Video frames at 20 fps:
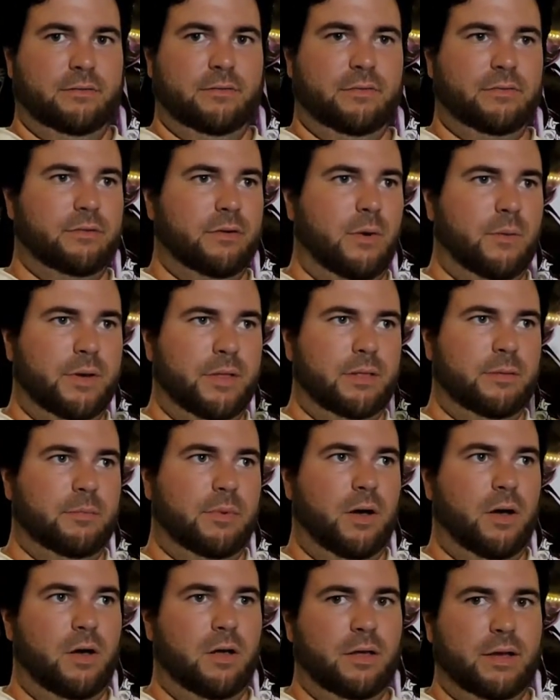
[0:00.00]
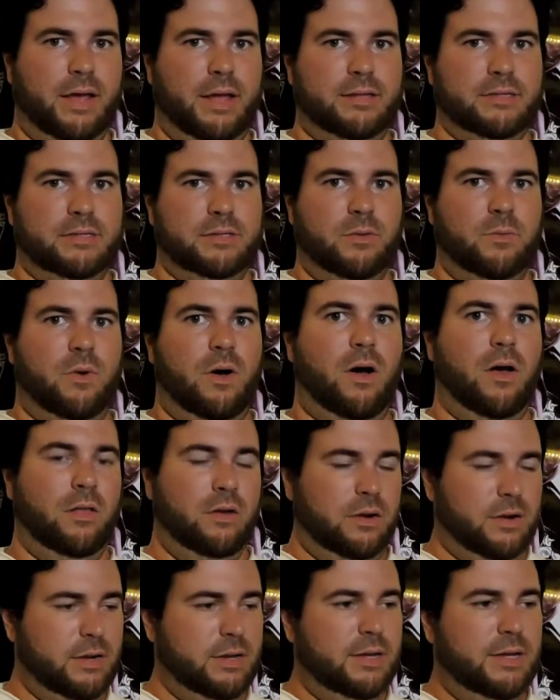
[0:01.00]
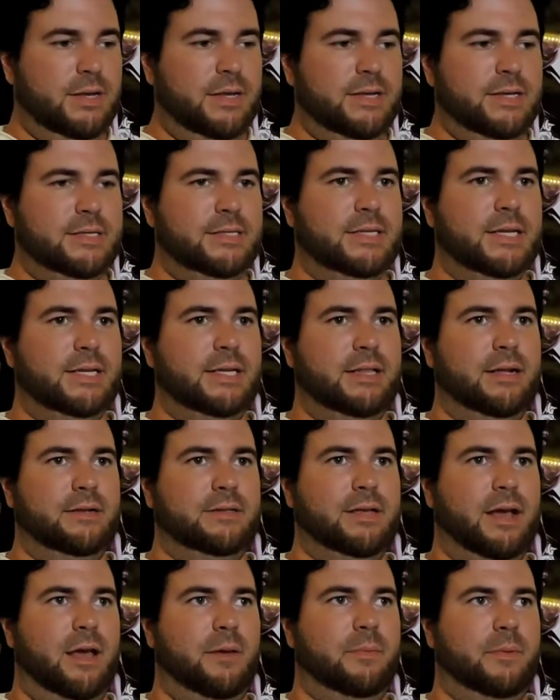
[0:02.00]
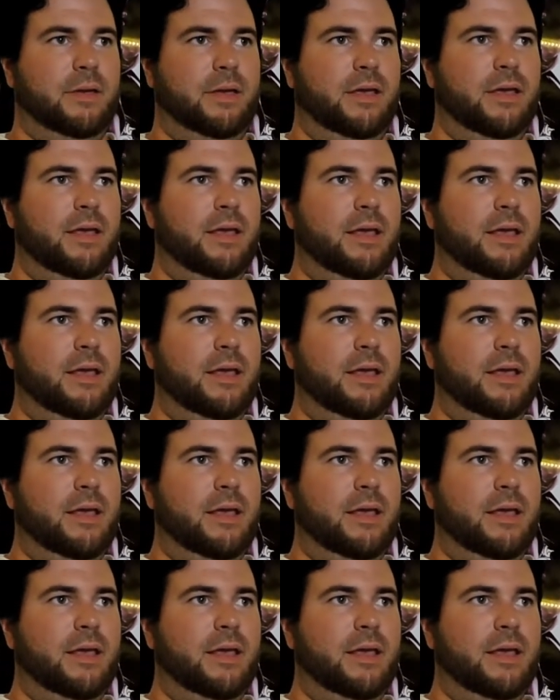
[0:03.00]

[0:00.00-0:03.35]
throwing the ball against the wall or sitting there typing.